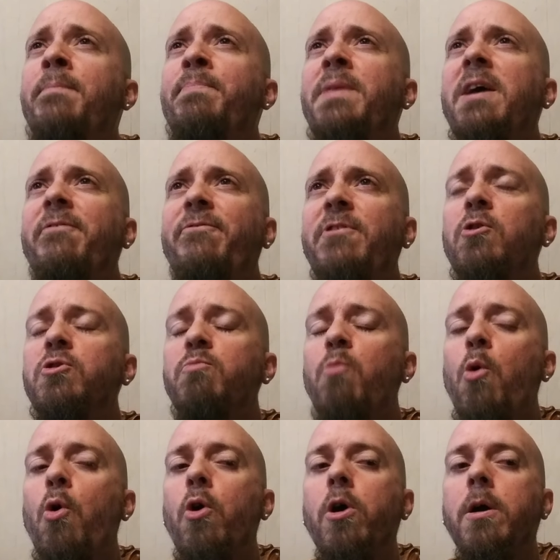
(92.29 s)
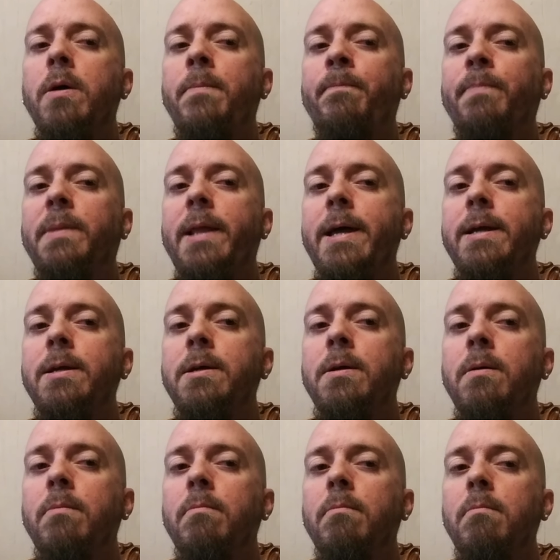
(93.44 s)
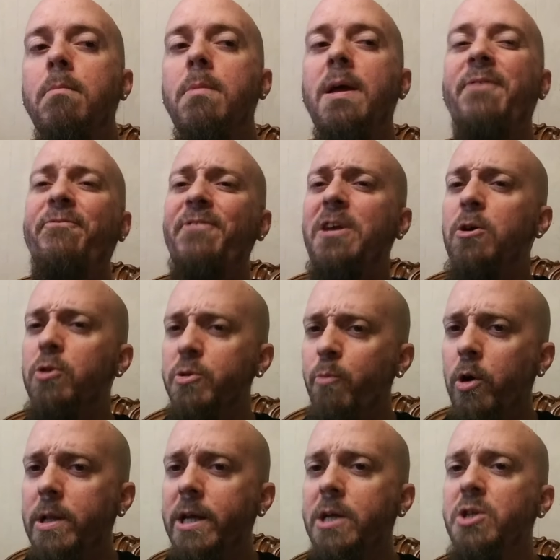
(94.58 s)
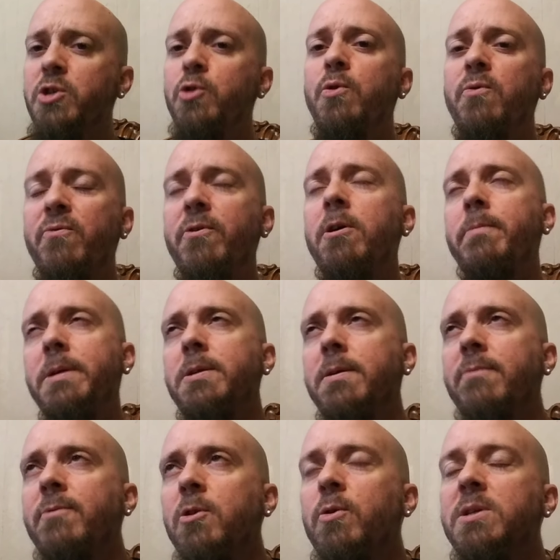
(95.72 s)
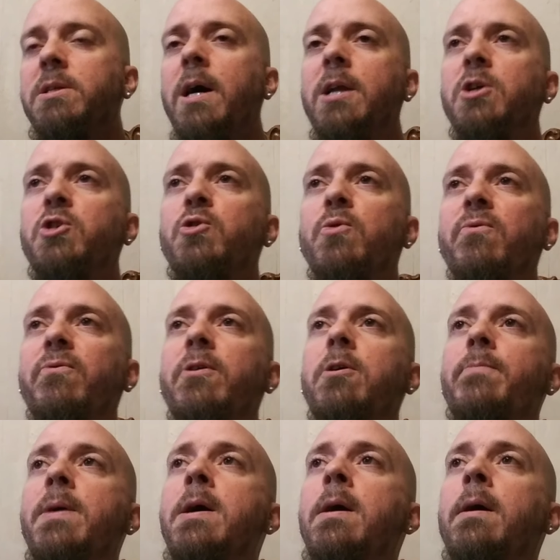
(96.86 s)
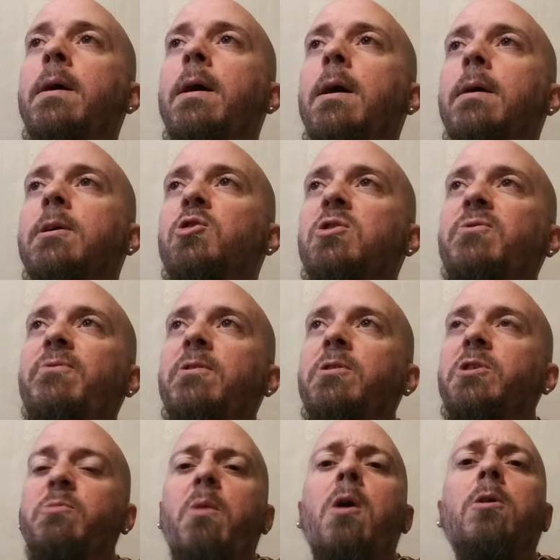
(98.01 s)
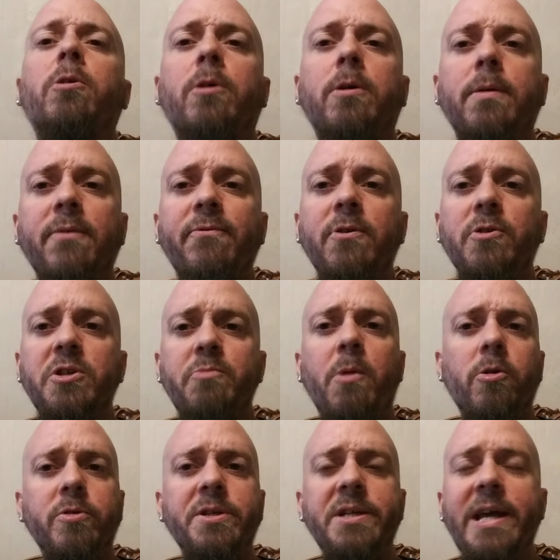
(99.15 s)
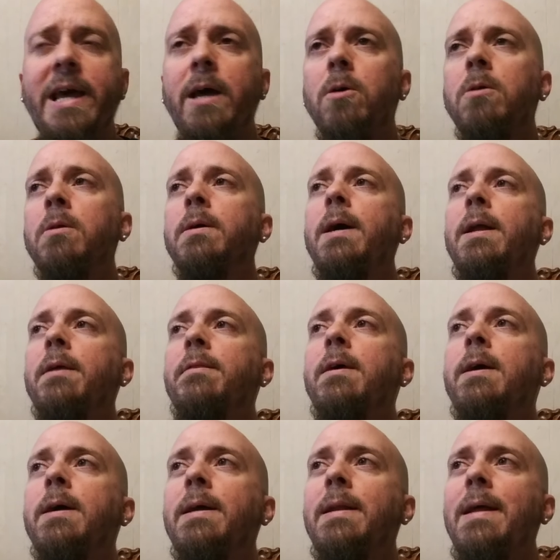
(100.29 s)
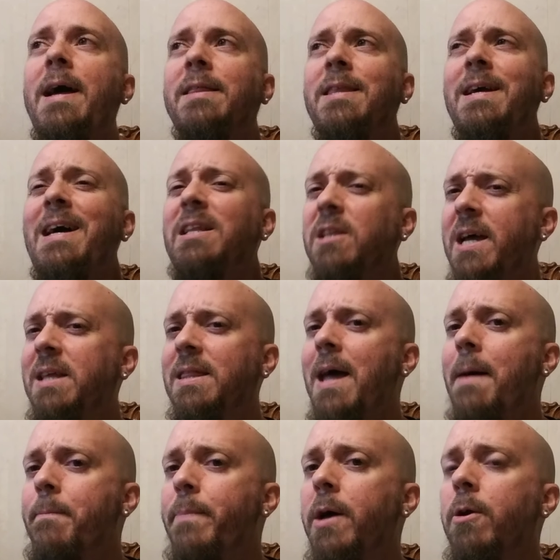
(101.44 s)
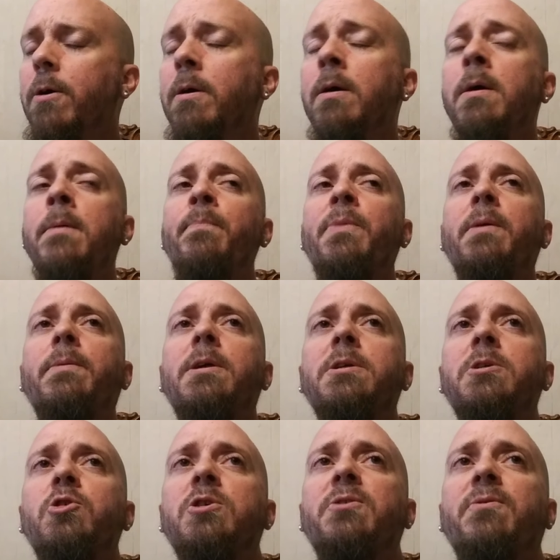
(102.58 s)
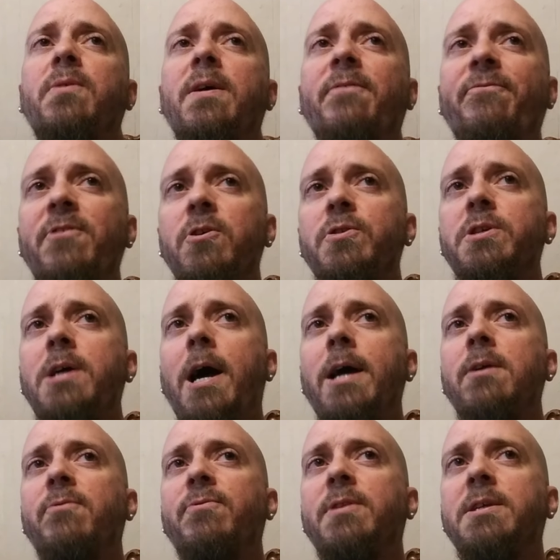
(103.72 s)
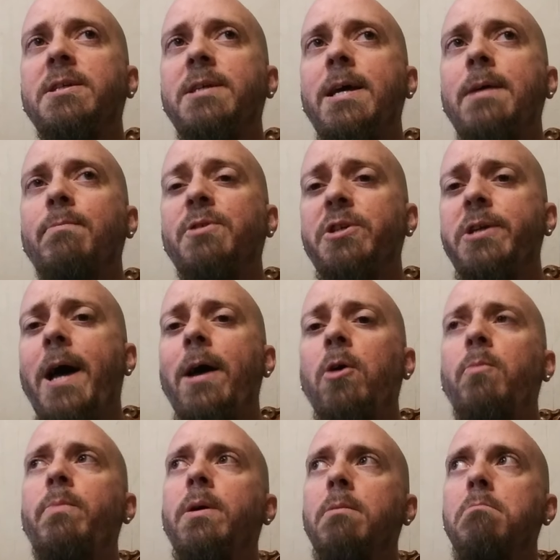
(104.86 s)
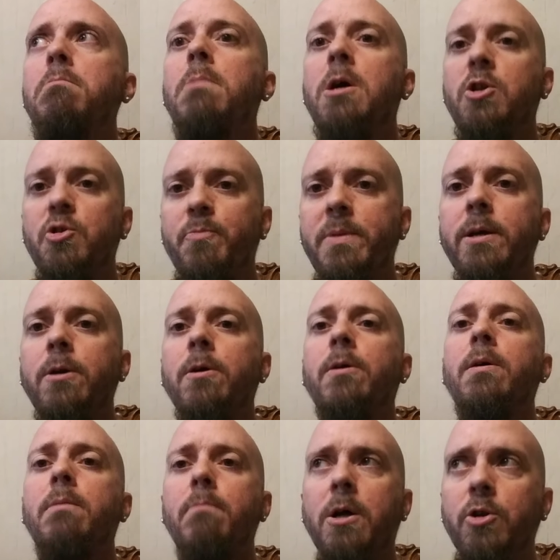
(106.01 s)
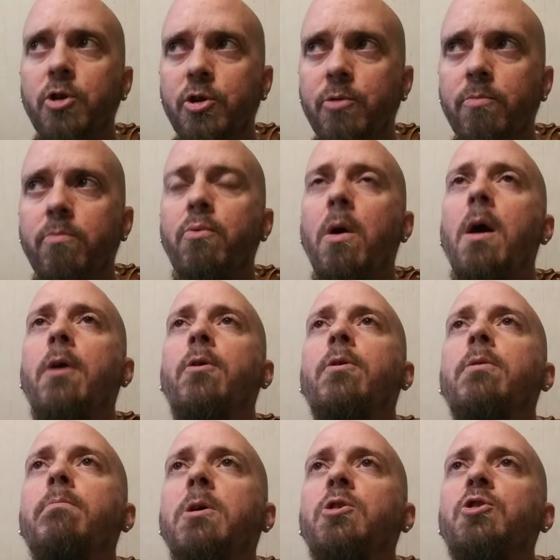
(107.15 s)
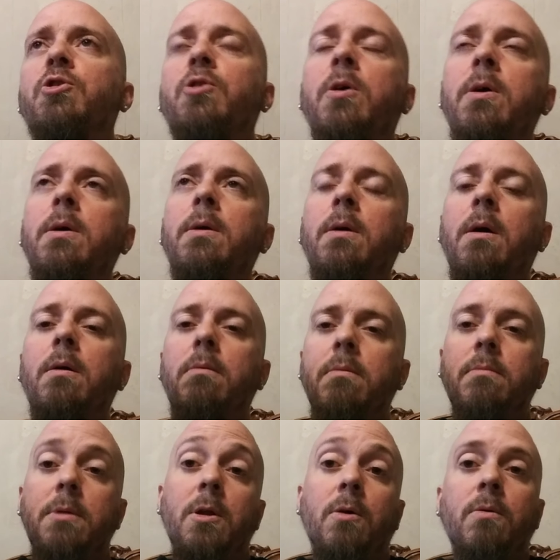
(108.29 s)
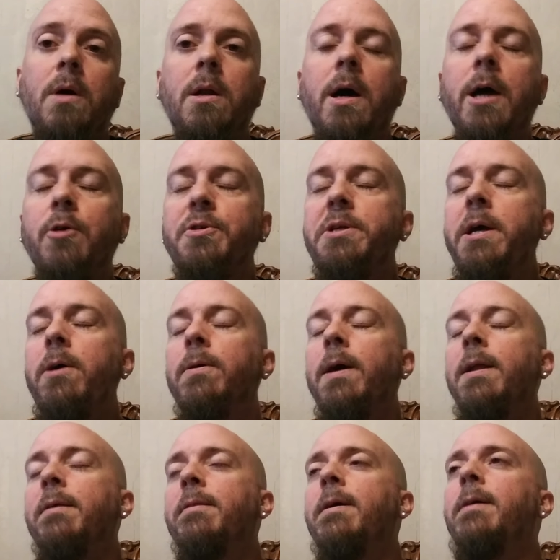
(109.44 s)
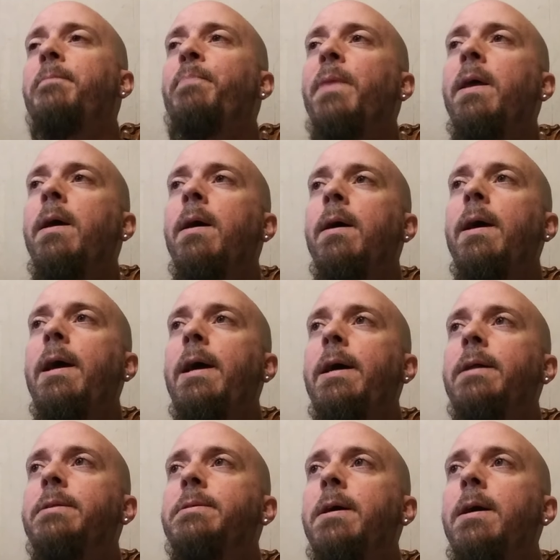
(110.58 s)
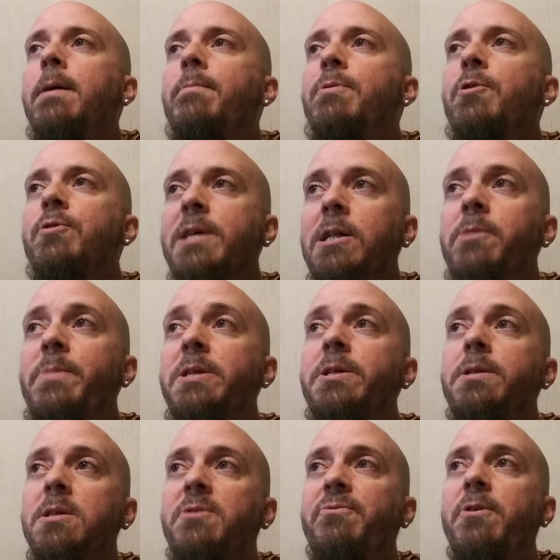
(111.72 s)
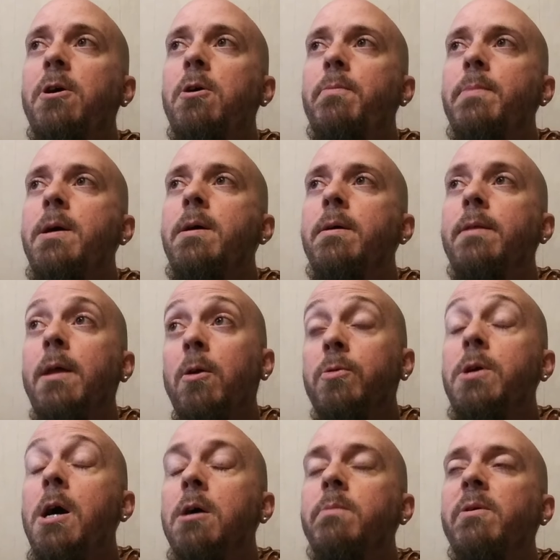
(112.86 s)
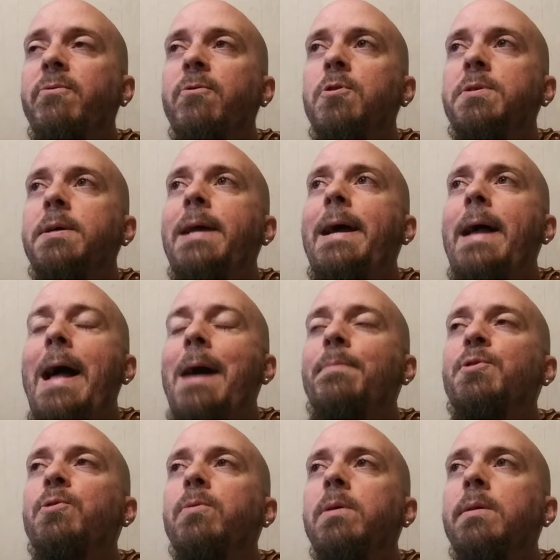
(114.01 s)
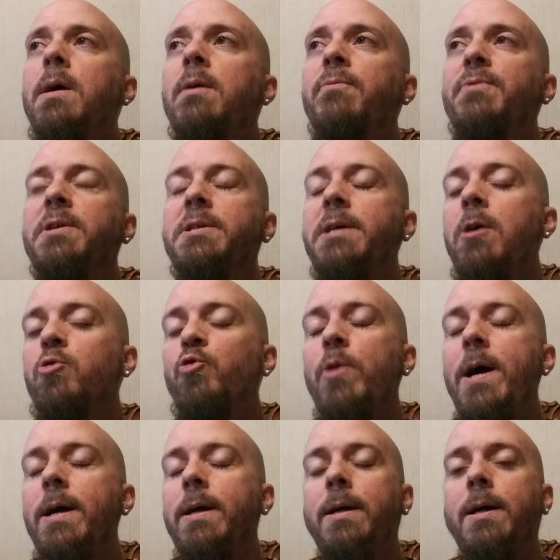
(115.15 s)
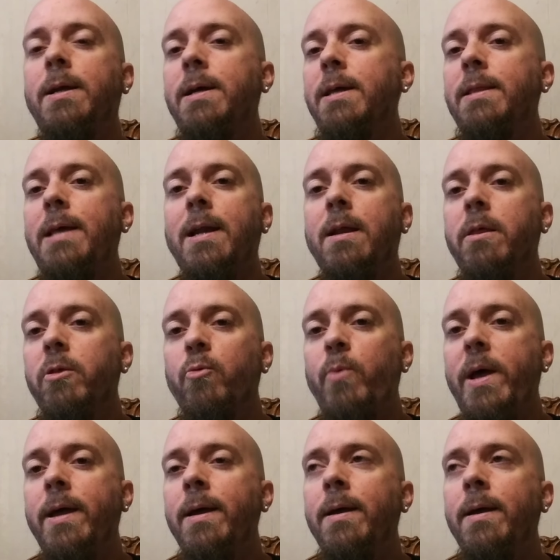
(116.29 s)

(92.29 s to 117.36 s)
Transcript: It feels more like a student film, even though it's not a student film. It just feels smaller. It feels smaller scale kind of thing, and I think I like that better. It feels kind of the same style, but much bigger and much broader and much, you know, on a higher scale kind of thing. And there's elements to this film that I'll talk about first that I absolutely love. The soundtrack, I gotta get that out of the way.